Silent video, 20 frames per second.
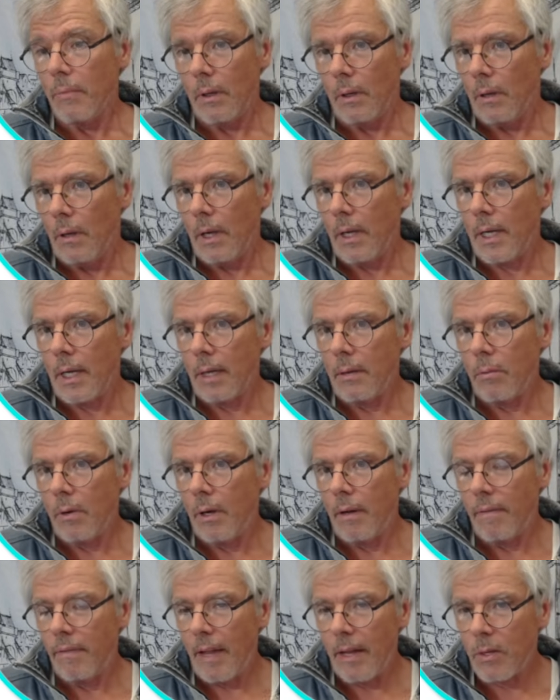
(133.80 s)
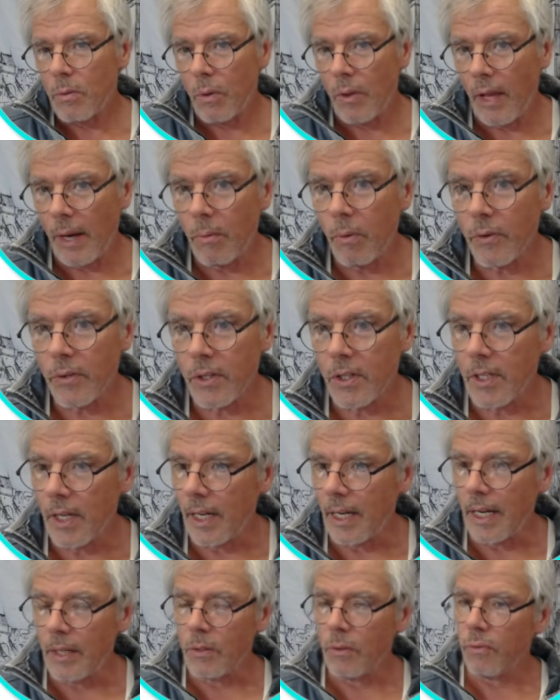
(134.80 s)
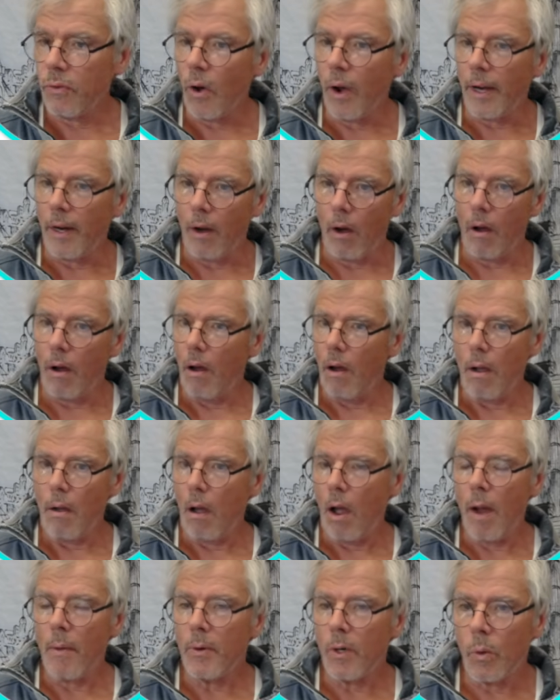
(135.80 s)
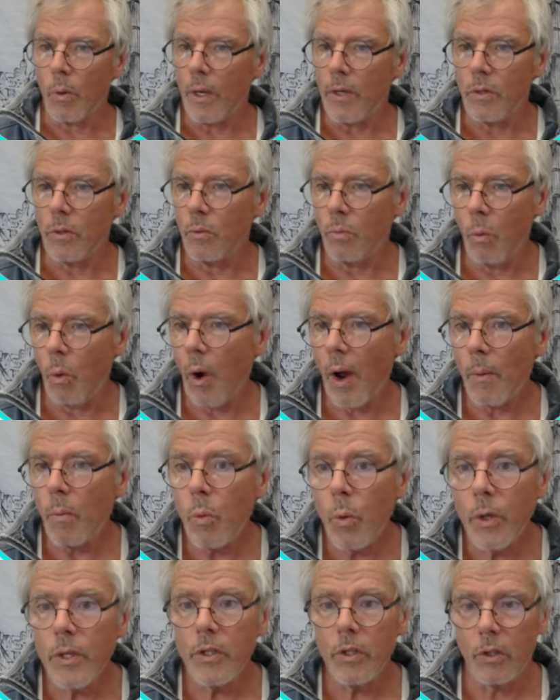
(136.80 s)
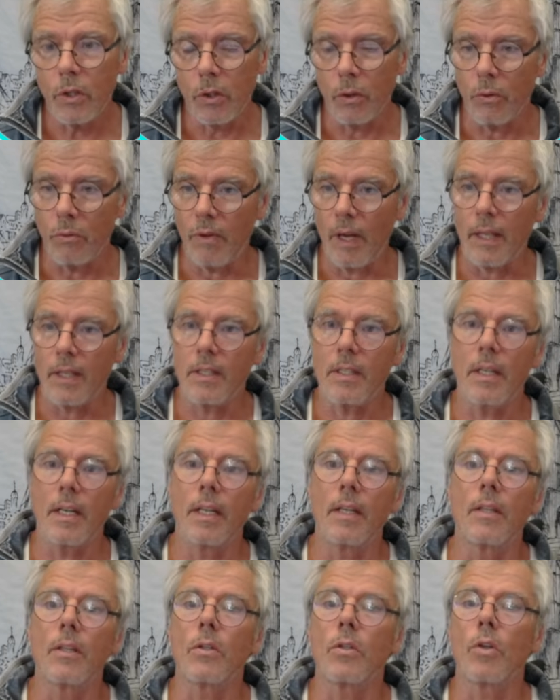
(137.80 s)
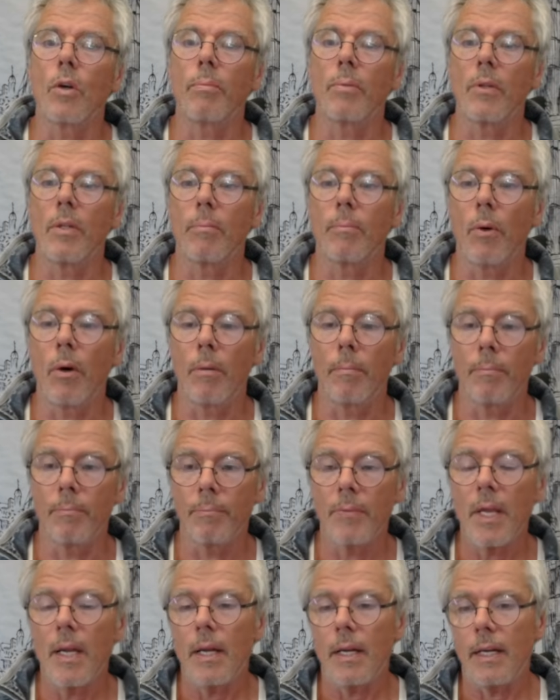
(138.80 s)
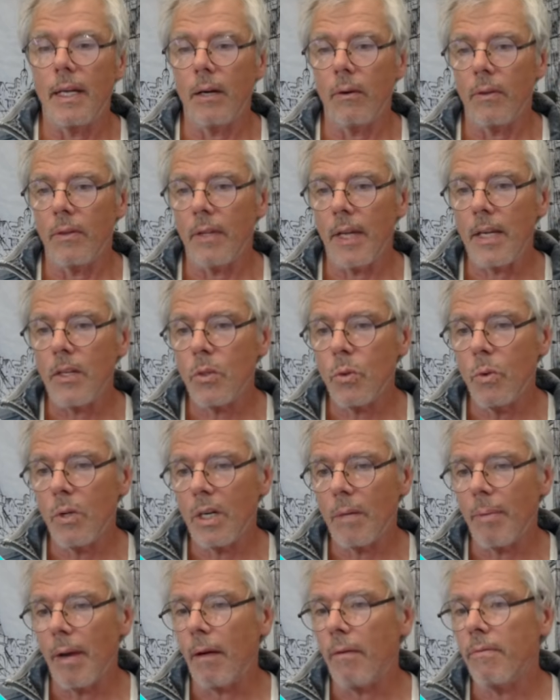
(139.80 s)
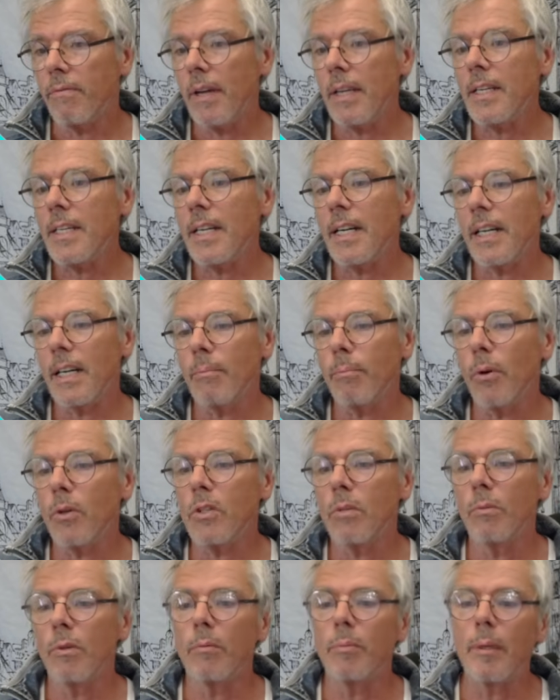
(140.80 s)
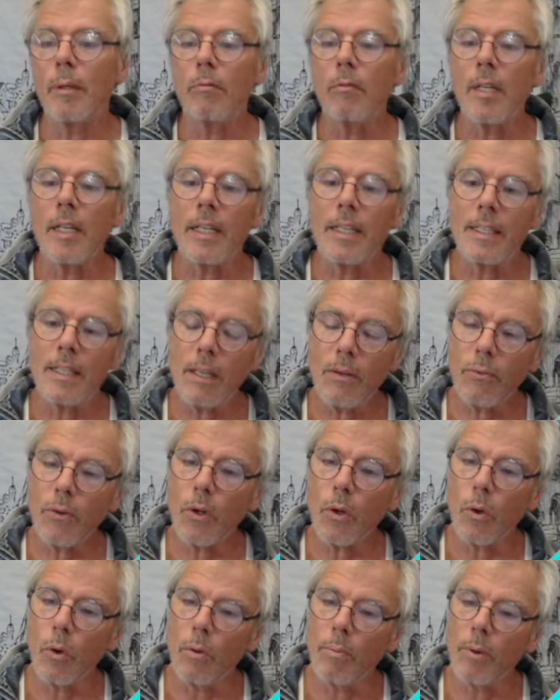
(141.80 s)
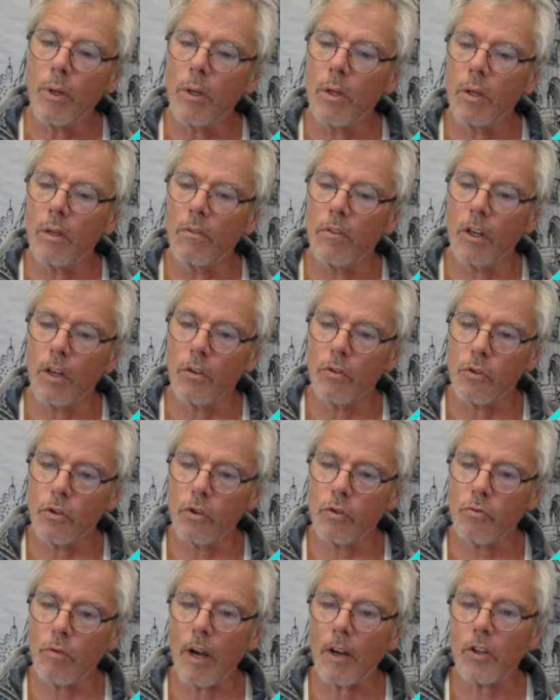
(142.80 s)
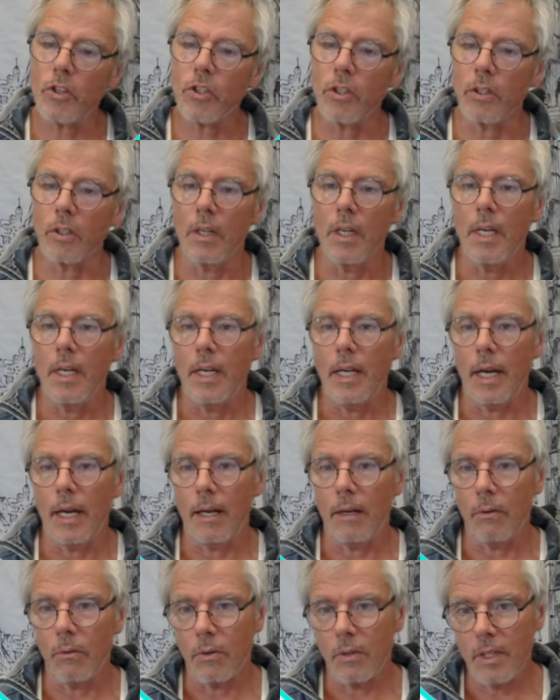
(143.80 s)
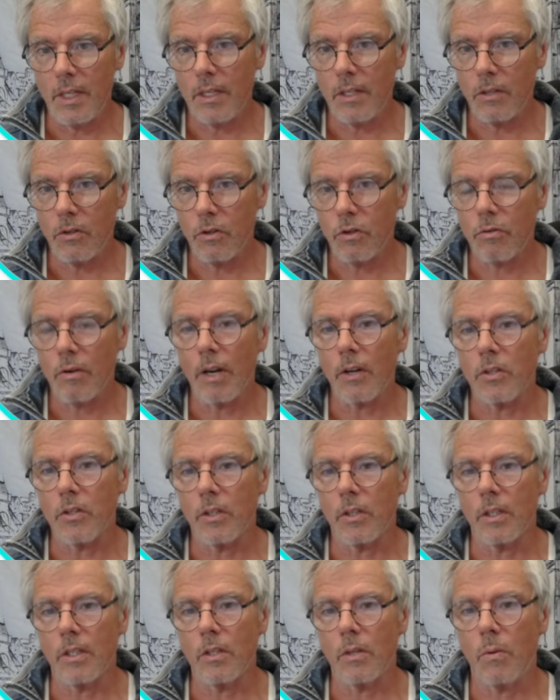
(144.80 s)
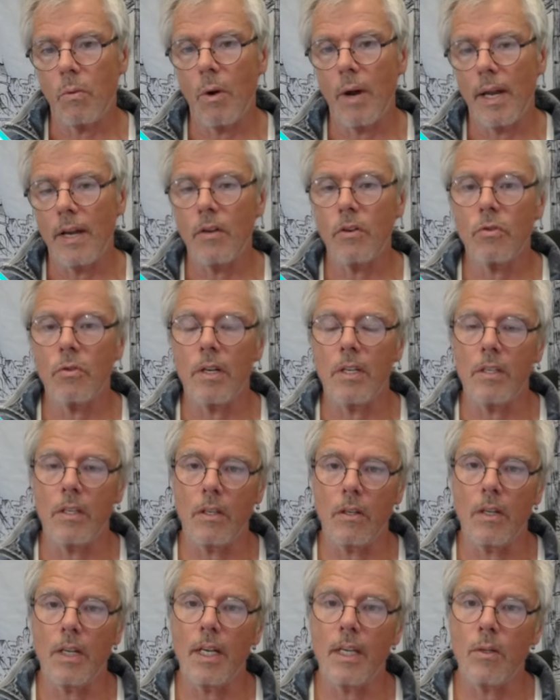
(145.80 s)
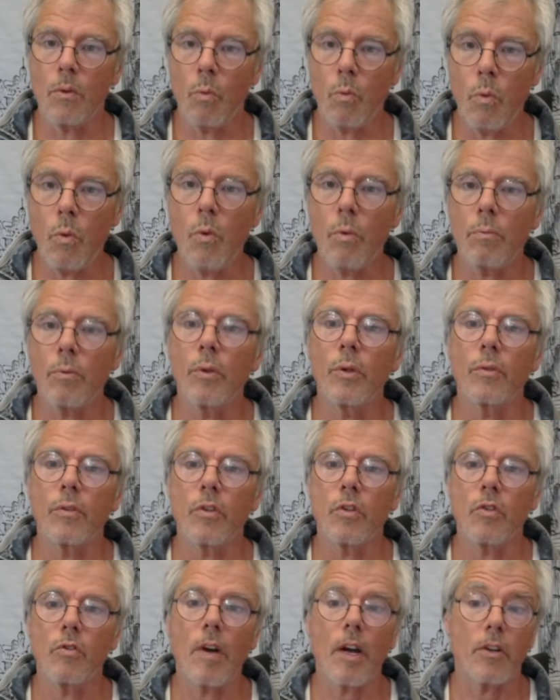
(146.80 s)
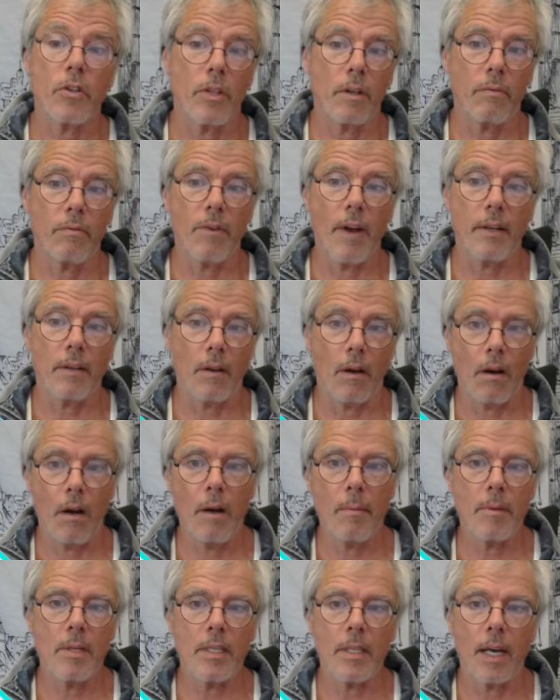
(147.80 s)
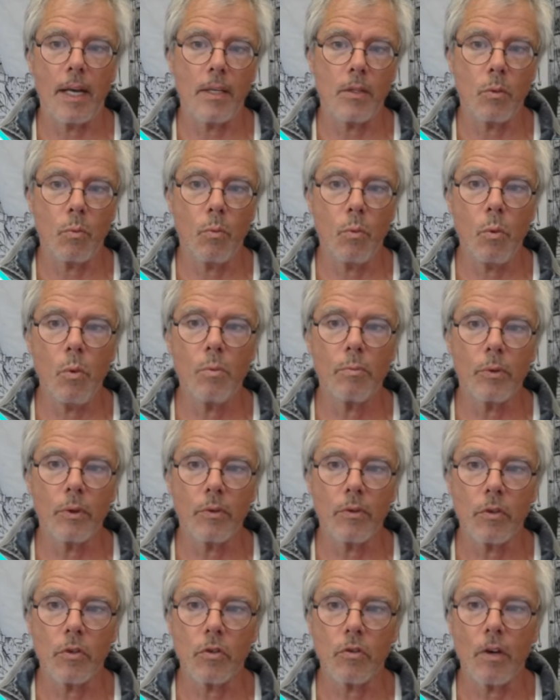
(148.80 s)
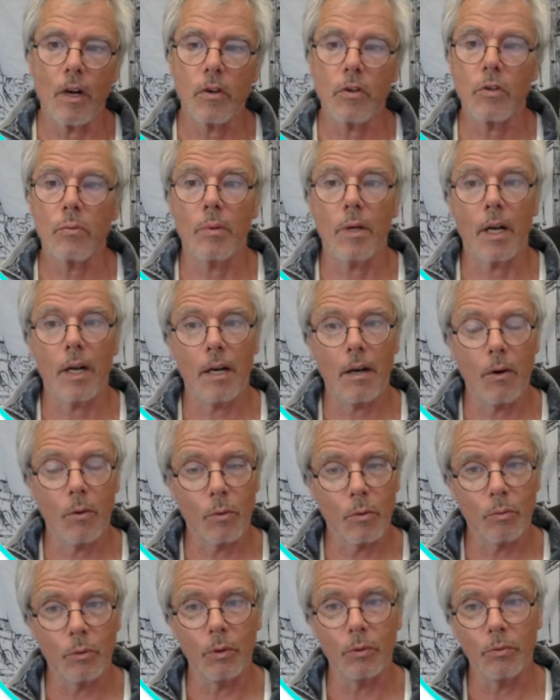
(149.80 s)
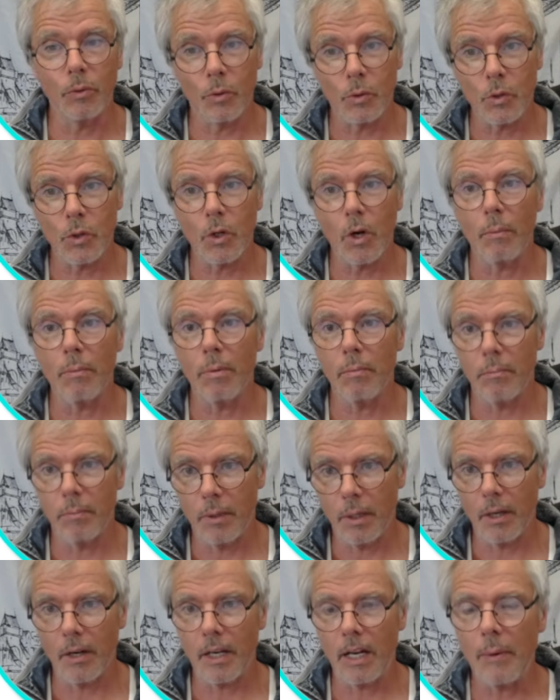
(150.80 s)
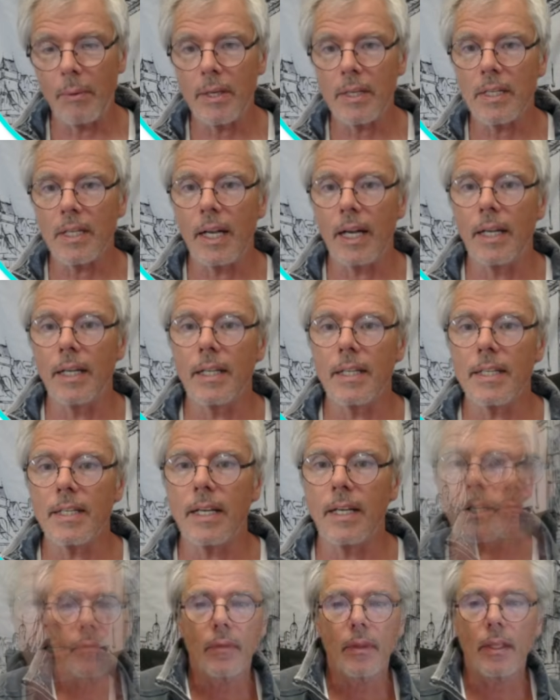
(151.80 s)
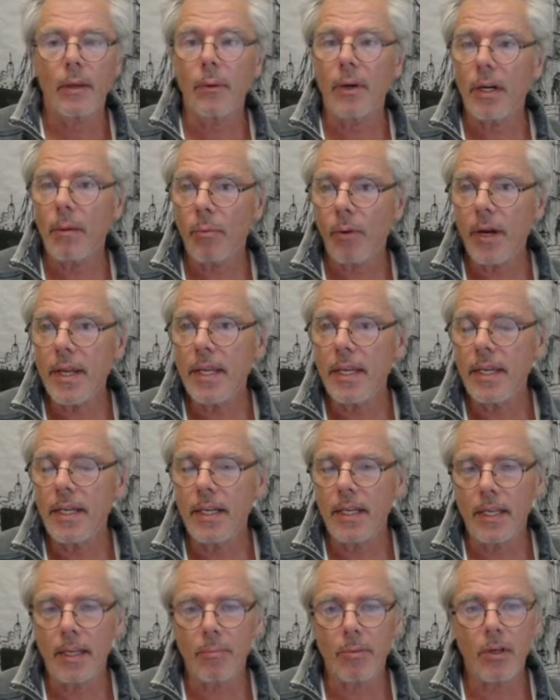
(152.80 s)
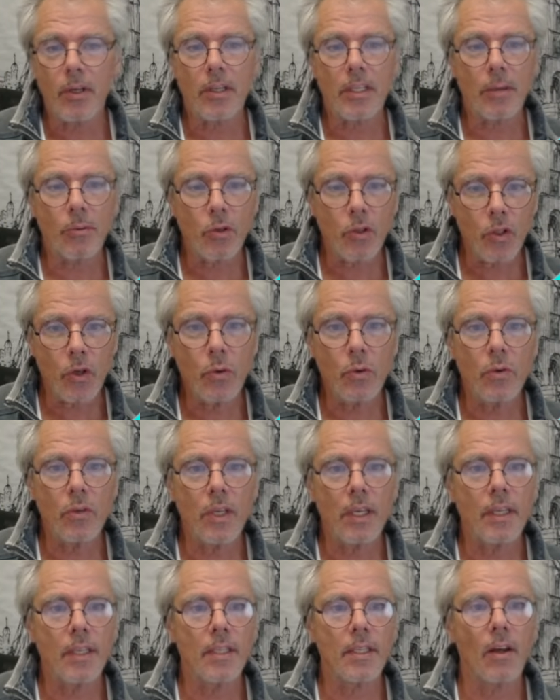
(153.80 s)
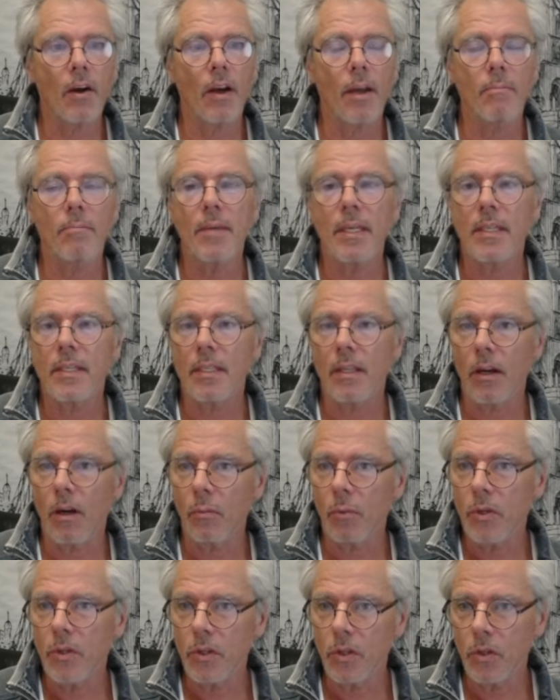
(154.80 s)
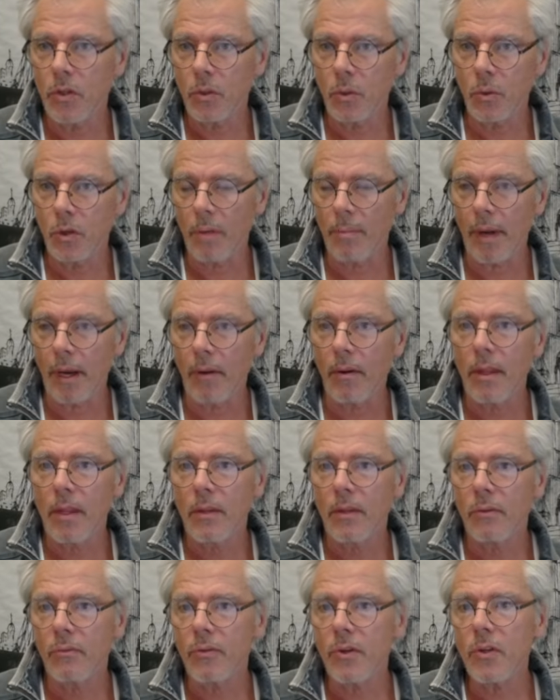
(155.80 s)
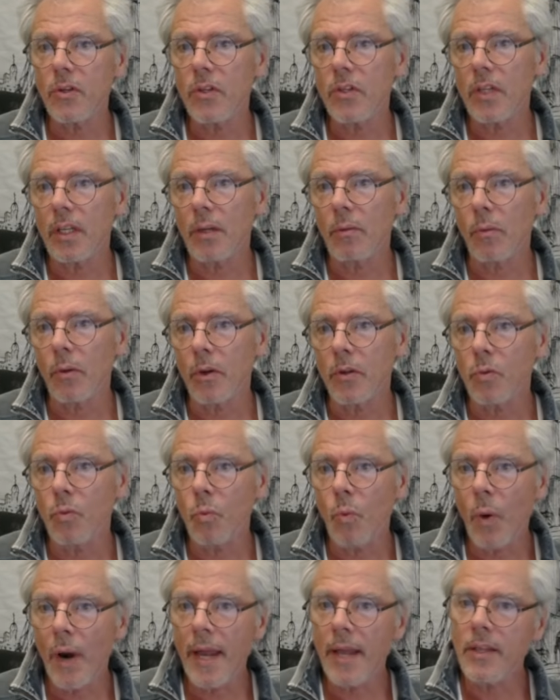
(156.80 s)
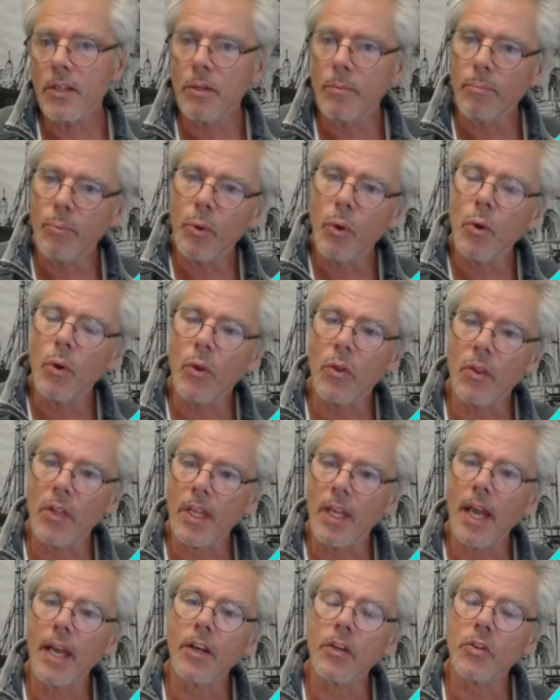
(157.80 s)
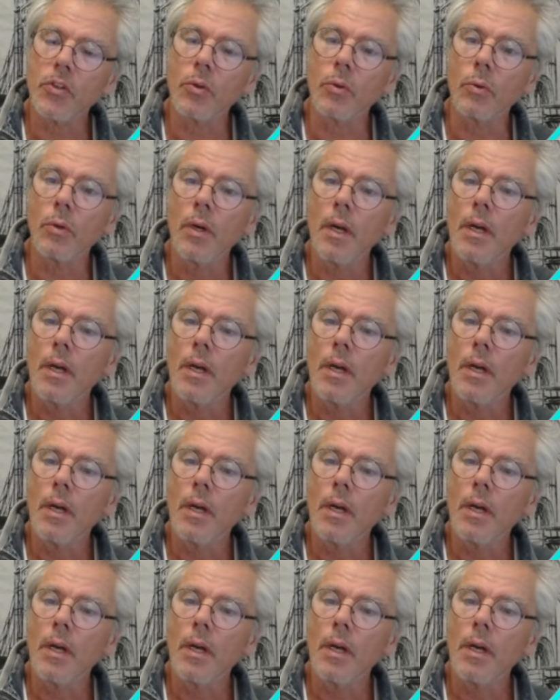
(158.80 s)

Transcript: Okay, well, if that's what they want to say, that's fine. I would question, why wouldn't you vent it at the top at the bottom? Now, they're talking about venting at the bottom would be really difficult because of the construction. Now, this construction is quite interesting because it is a warm roof construction. In fact, I would say it's a warm roof construction with a cold roof on top, but I'll go into that in a second. Now, I'm going to break in here because there was two things that I missed that I wanted to talk about. The first thing was where to put the actual